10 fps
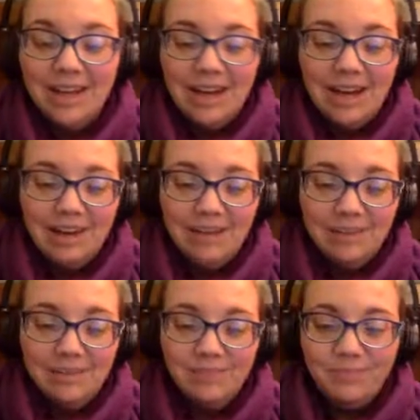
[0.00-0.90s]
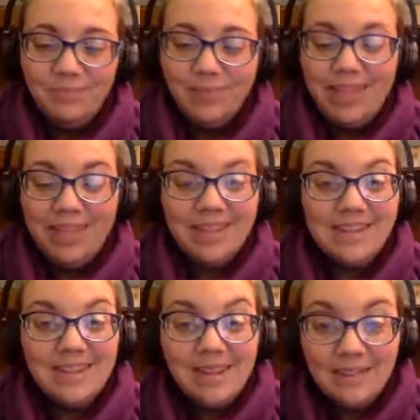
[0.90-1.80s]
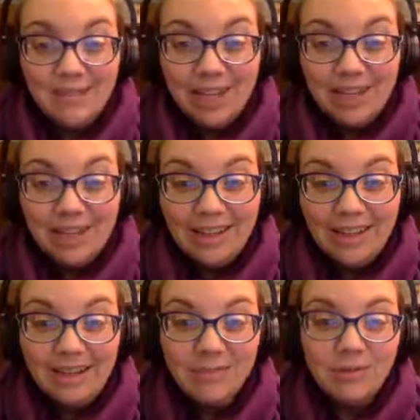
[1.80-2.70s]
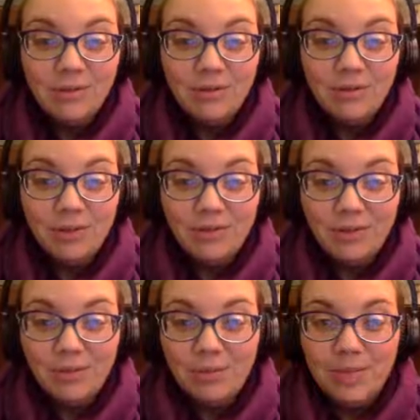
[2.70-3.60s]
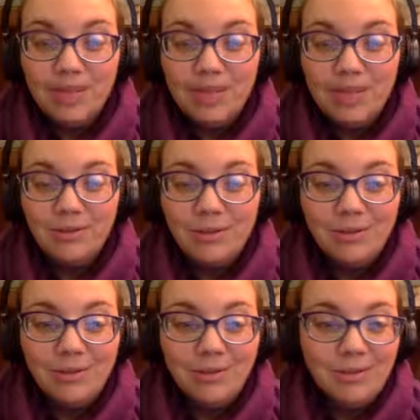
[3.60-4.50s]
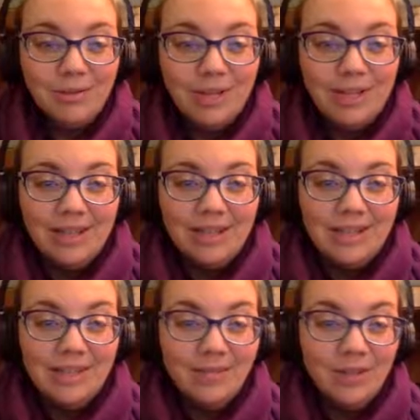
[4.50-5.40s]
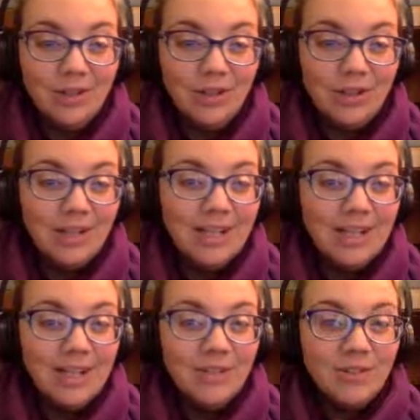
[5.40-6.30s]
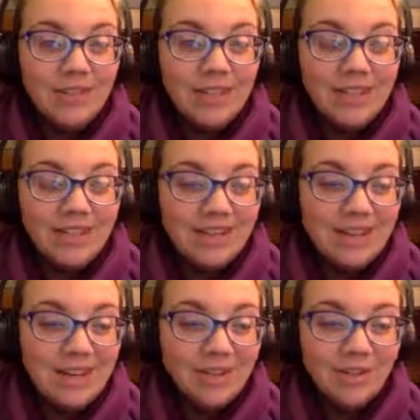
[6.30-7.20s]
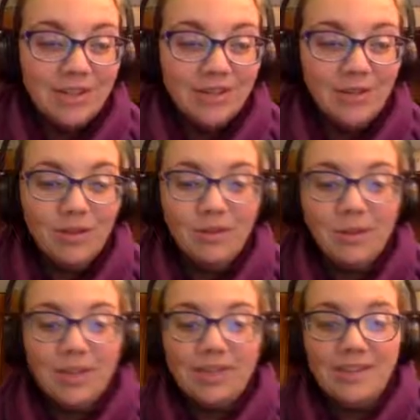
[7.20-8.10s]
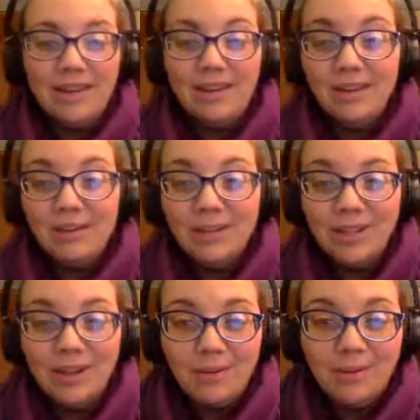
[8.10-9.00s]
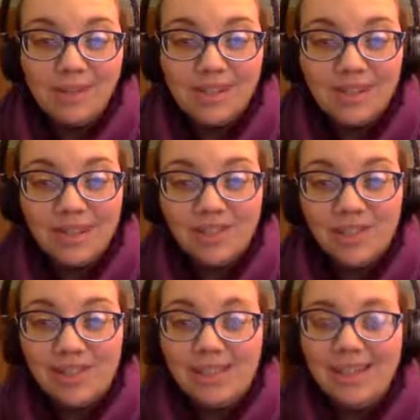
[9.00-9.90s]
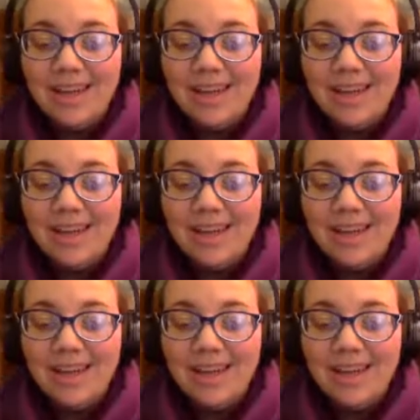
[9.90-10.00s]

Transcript: Um, this evening, I'm so grateful to be here with you. And if you're joining us now, just feel free to say hello in the comment section.